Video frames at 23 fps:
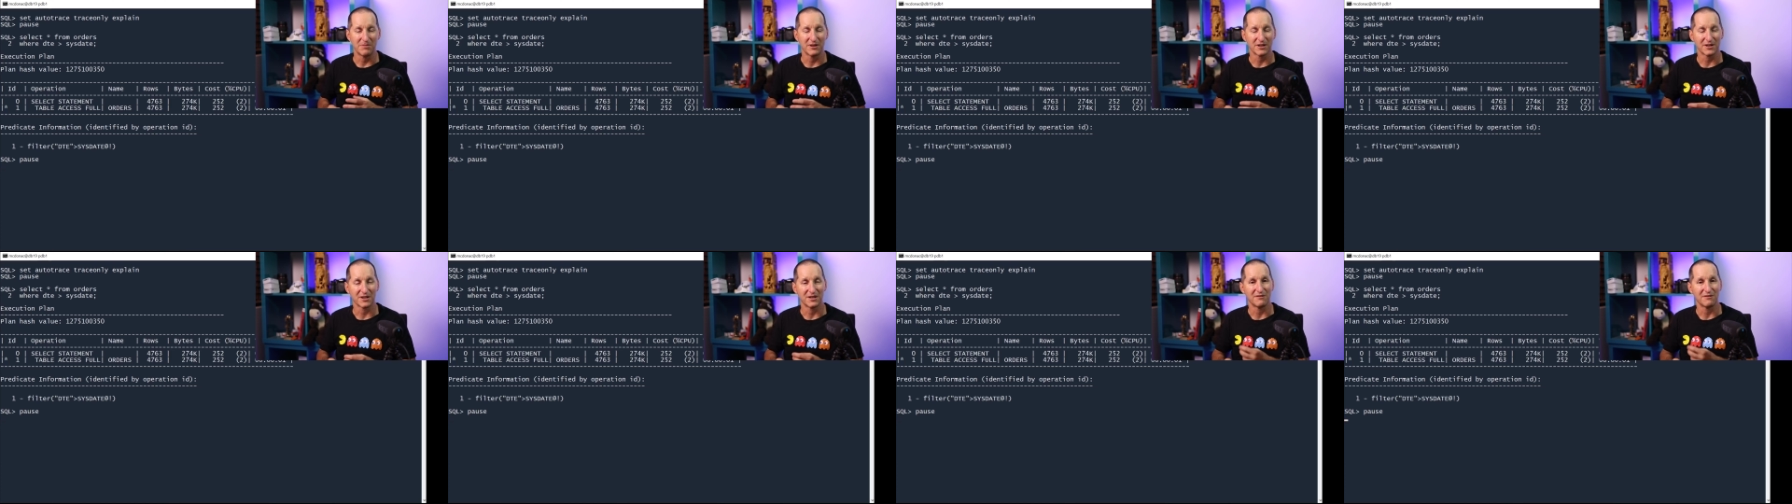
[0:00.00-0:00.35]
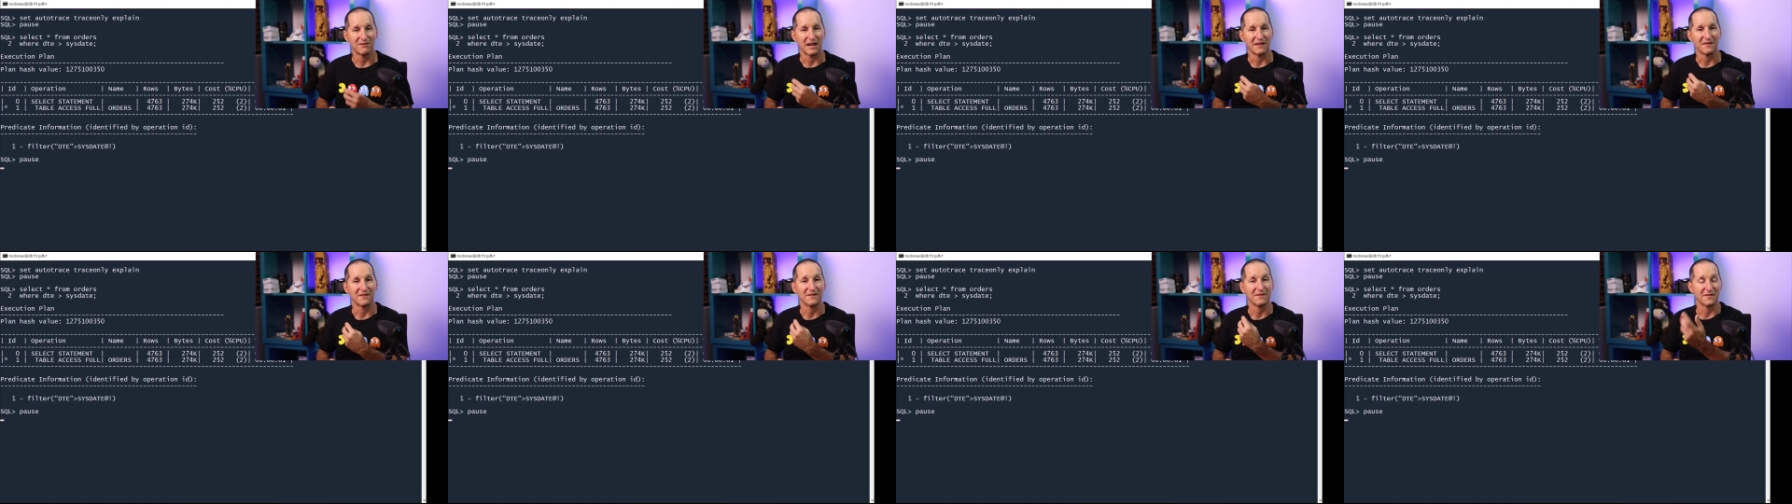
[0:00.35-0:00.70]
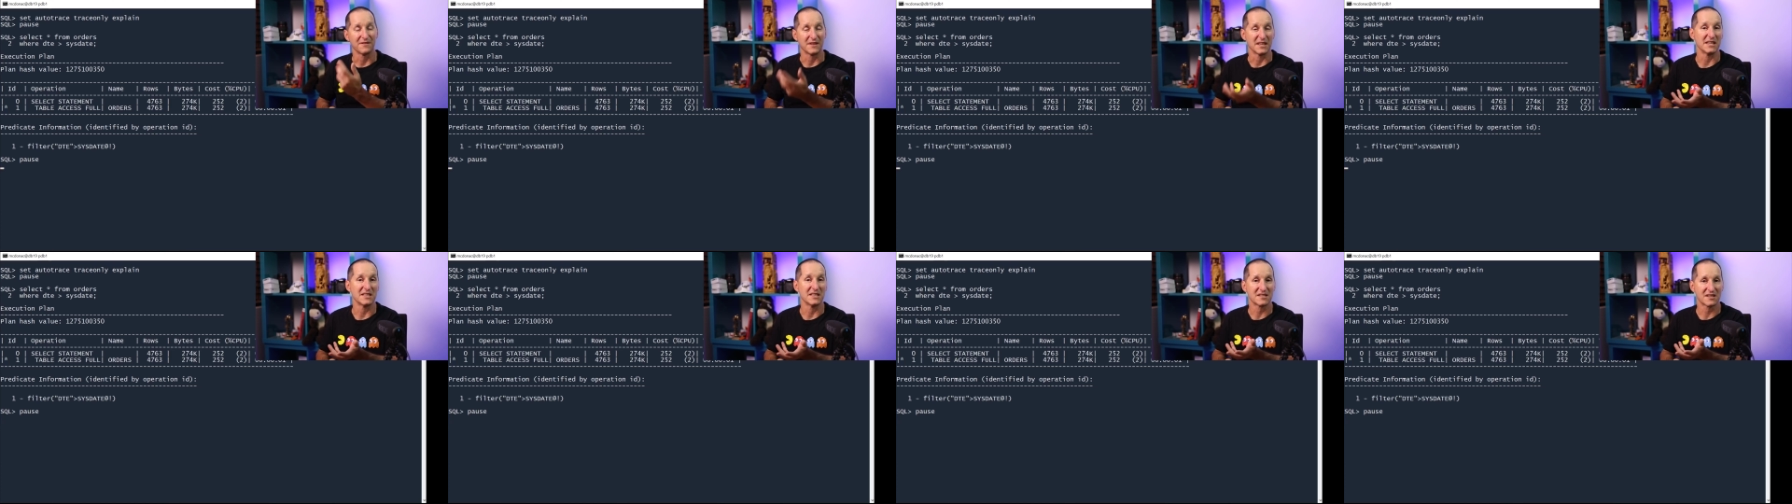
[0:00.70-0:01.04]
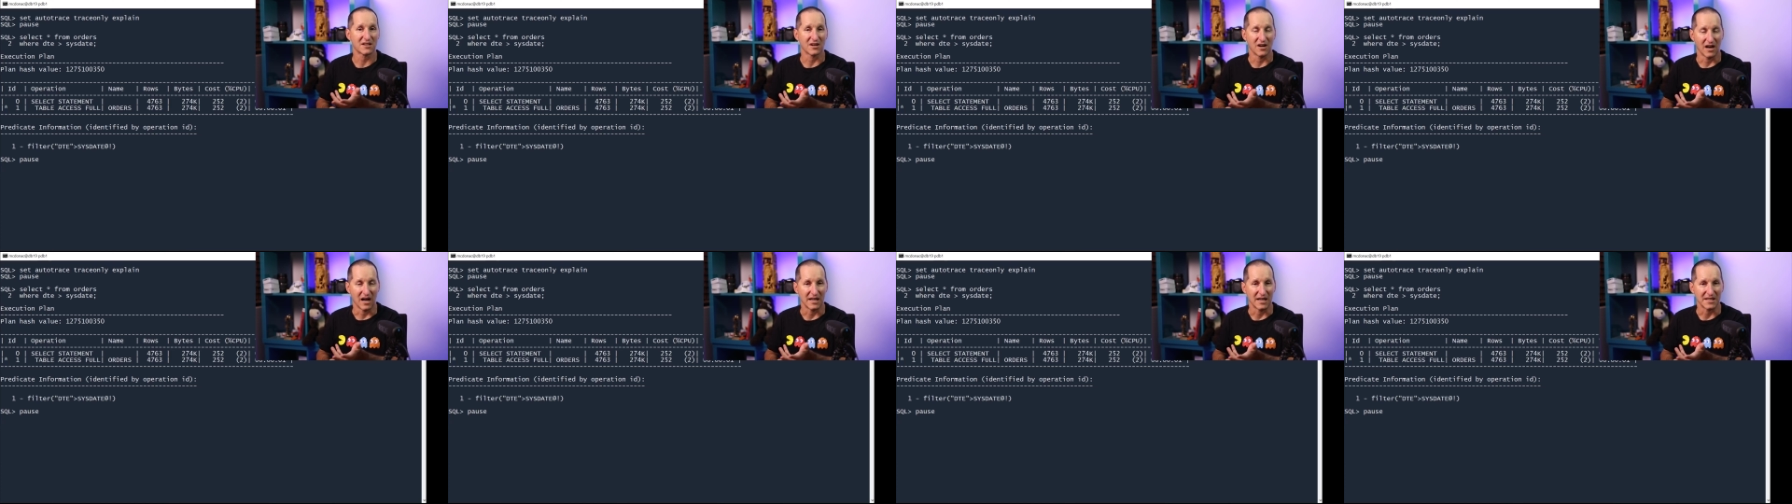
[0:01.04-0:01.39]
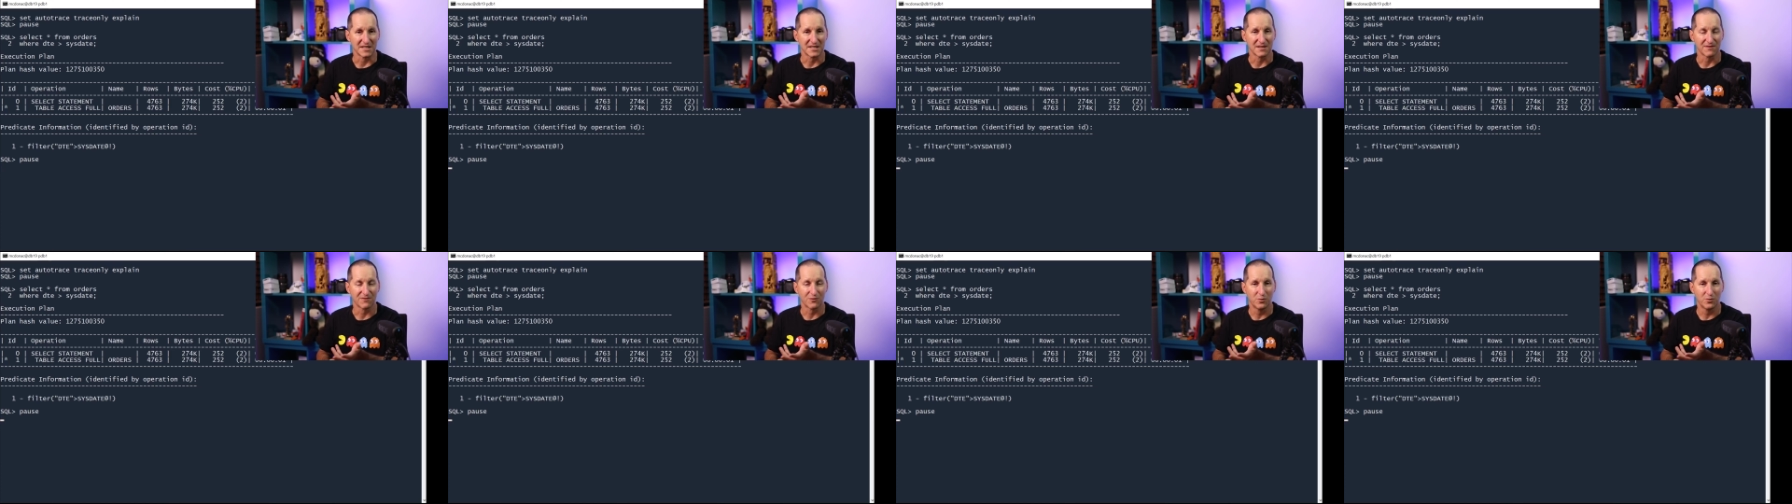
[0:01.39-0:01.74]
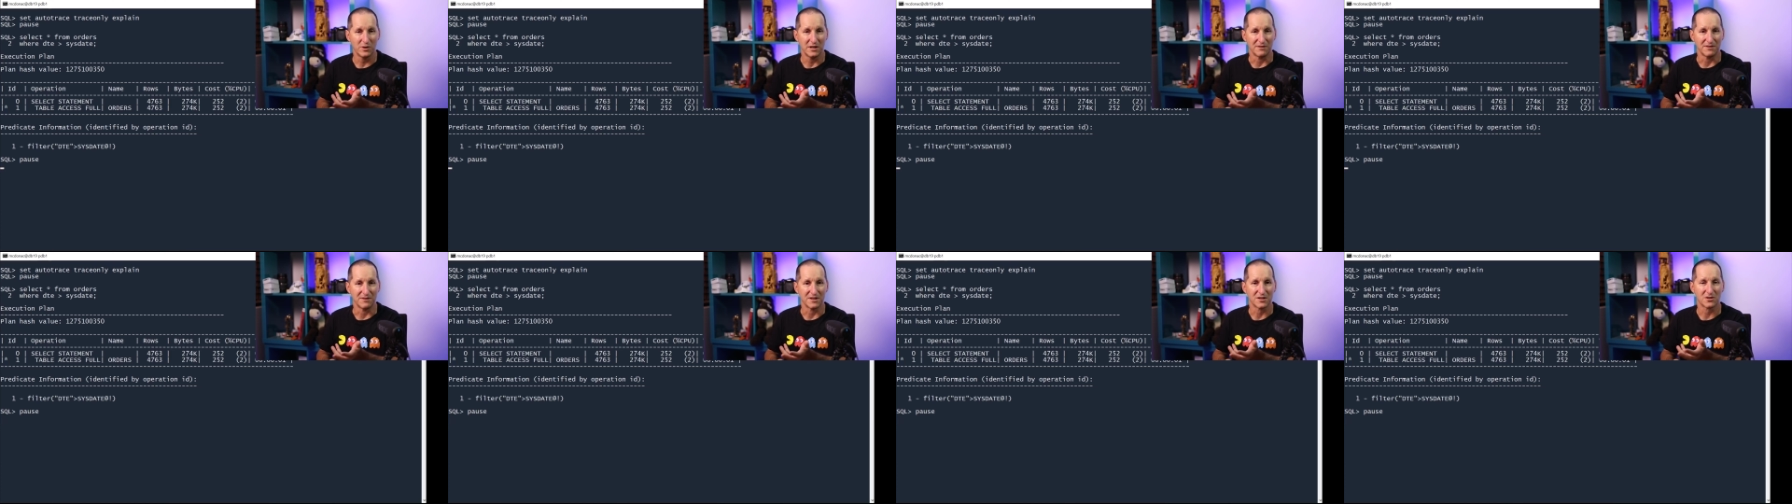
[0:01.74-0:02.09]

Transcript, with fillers: are going to run these kinds of queries.